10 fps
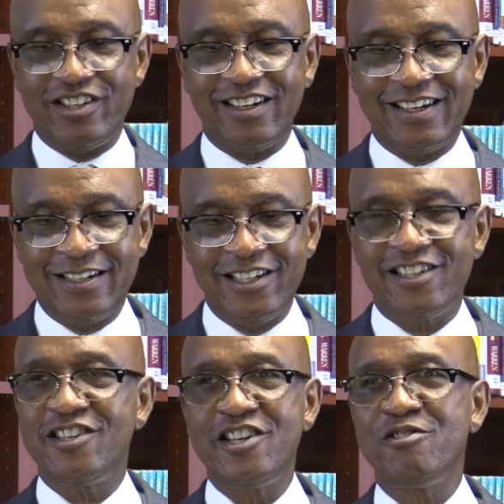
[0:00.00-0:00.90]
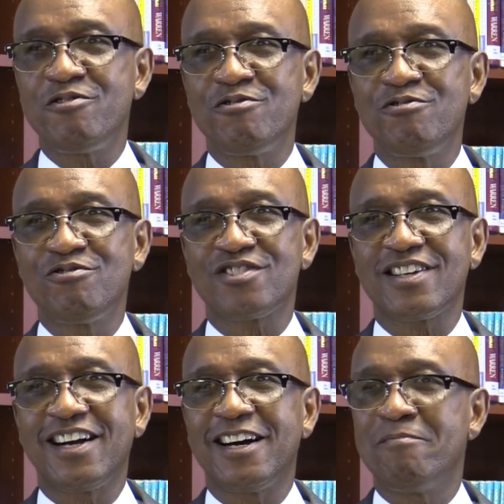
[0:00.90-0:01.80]
the good news
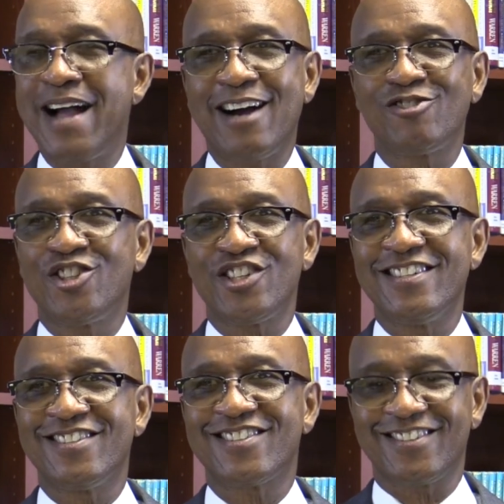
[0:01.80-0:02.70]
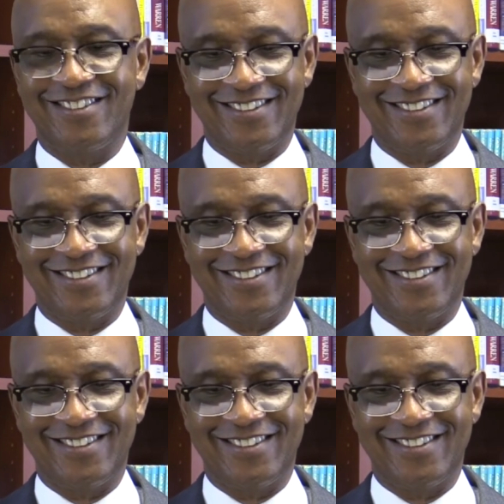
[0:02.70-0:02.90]
about Jesus.